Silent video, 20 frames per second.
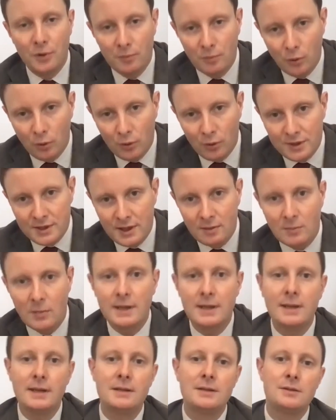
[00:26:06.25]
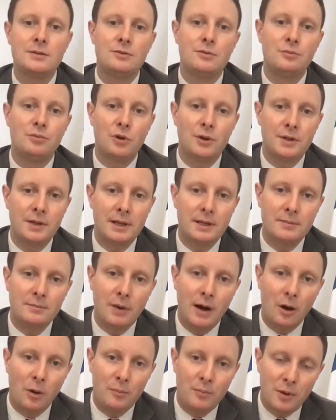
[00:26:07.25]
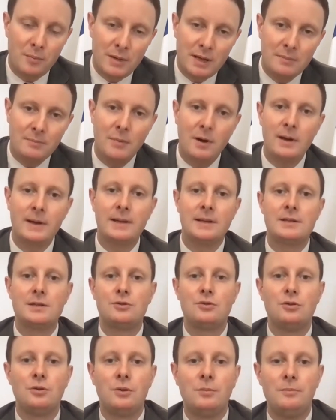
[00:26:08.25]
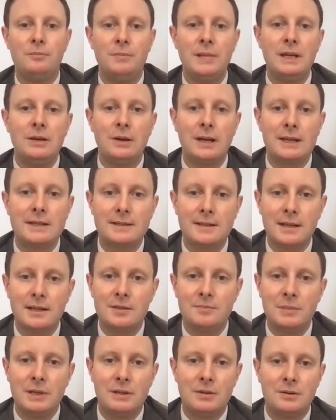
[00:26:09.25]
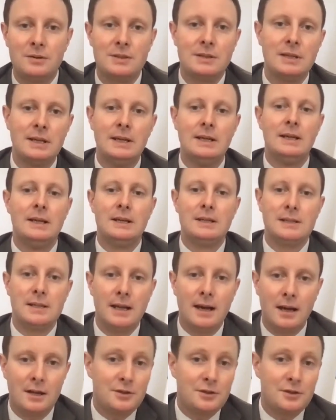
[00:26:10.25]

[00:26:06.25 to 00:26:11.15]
to open more their markets, to protect our public markets to a bigger extent because